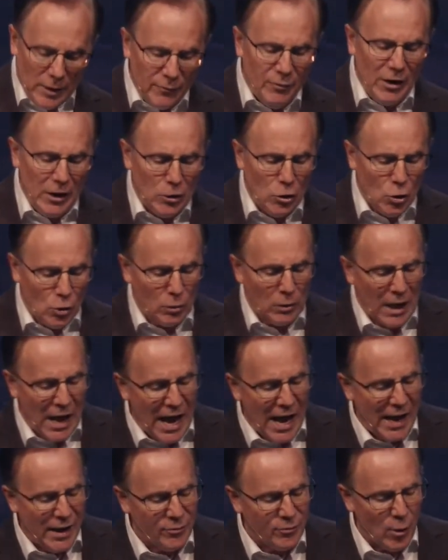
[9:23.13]
living
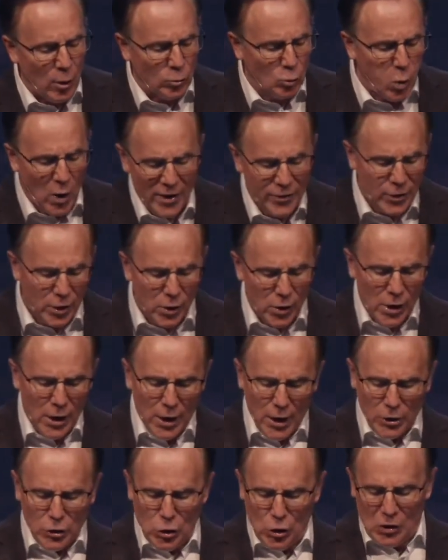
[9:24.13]
your life on
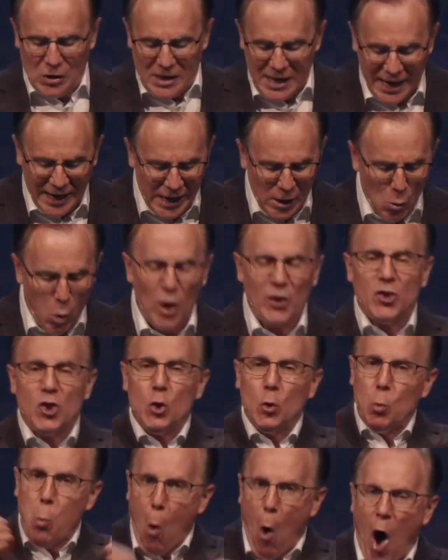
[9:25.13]
whether you're getting
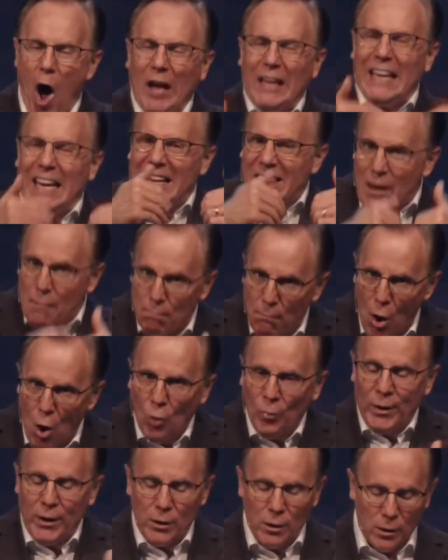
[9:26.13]
what you want in the
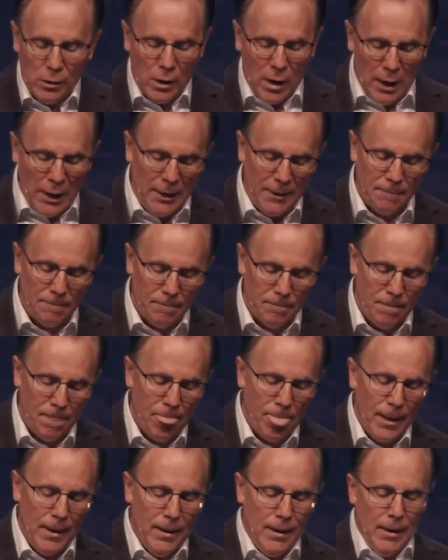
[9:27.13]
moment or not,
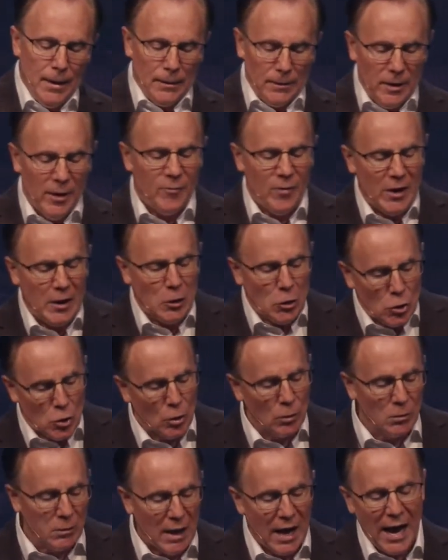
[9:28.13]

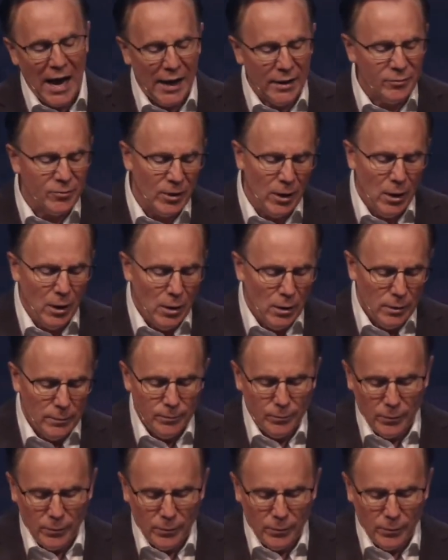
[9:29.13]
living your life